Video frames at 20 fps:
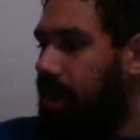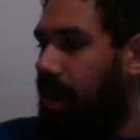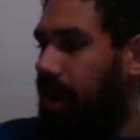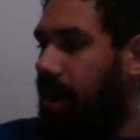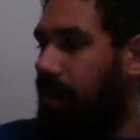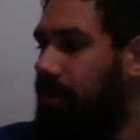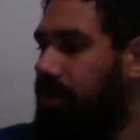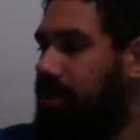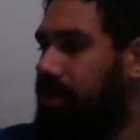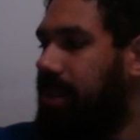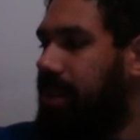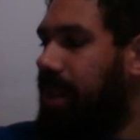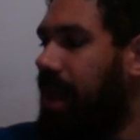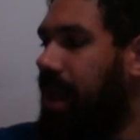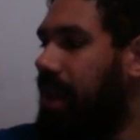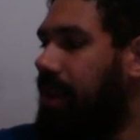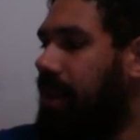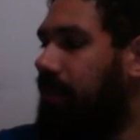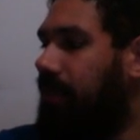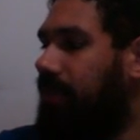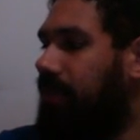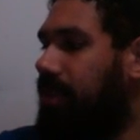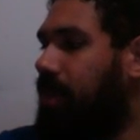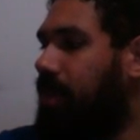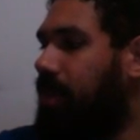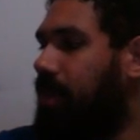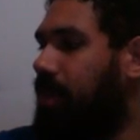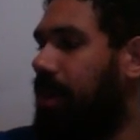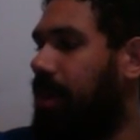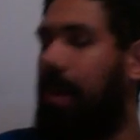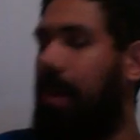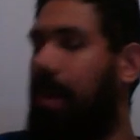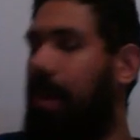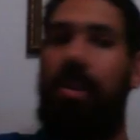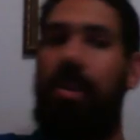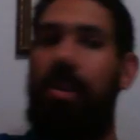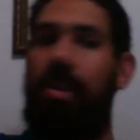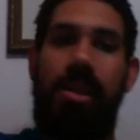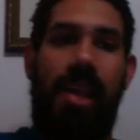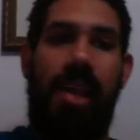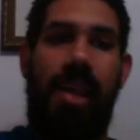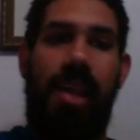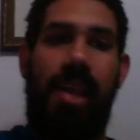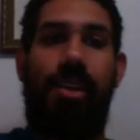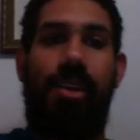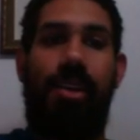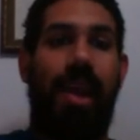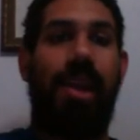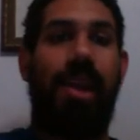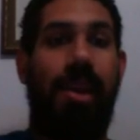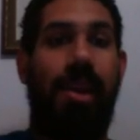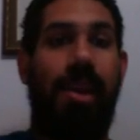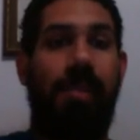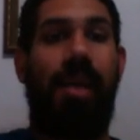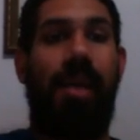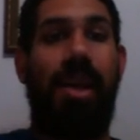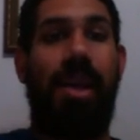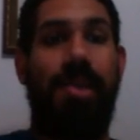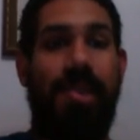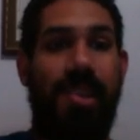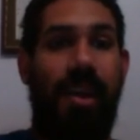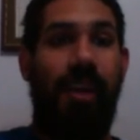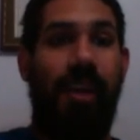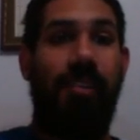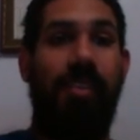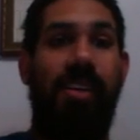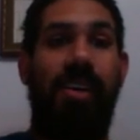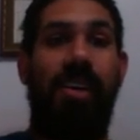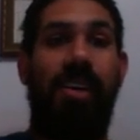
Obviously I love this Pokemon because I created it myself,